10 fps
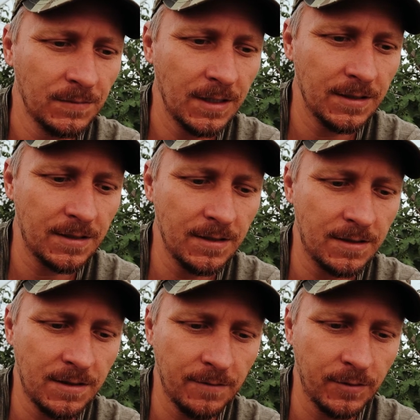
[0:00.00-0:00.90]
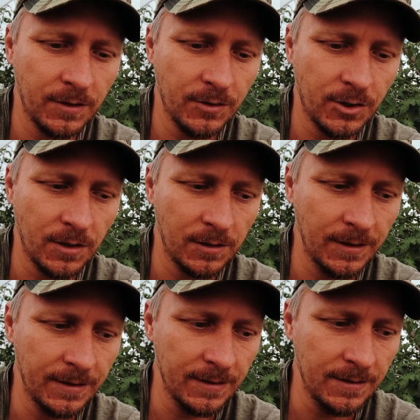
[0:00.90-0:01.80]
And it's tough when you're
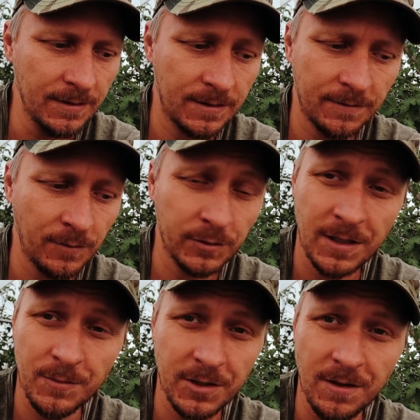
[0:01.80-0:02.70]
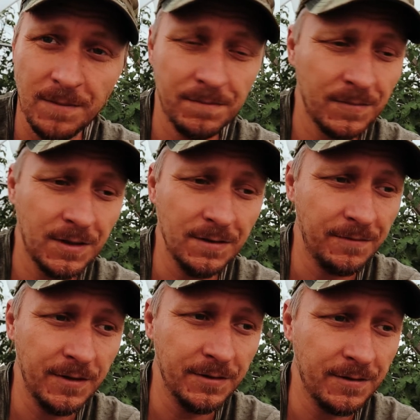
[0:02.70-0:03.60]
juggling. It's a full-time job to
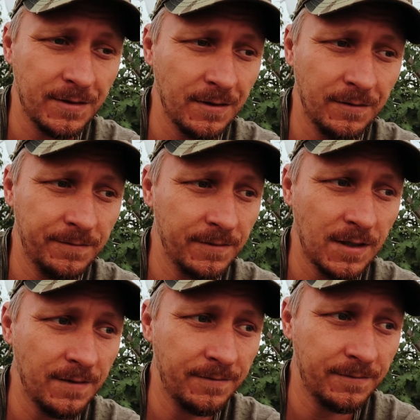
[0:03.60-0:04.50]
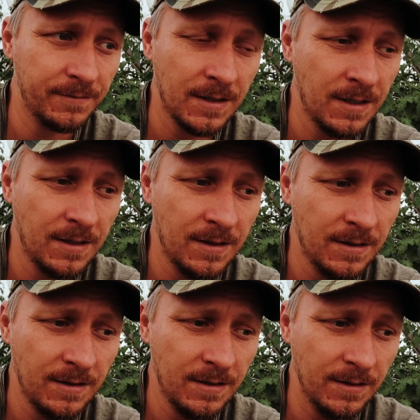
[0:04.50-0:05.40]
feed yourself off,
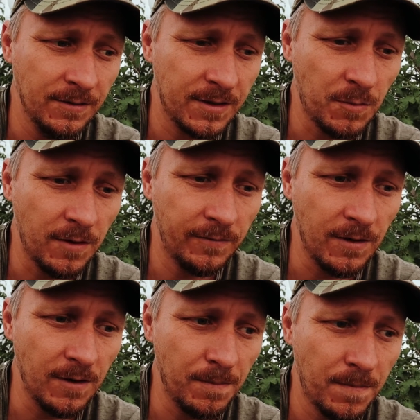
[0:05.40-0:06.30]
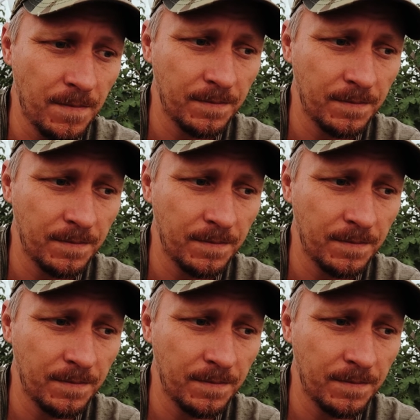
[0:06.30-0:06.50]
a small farm.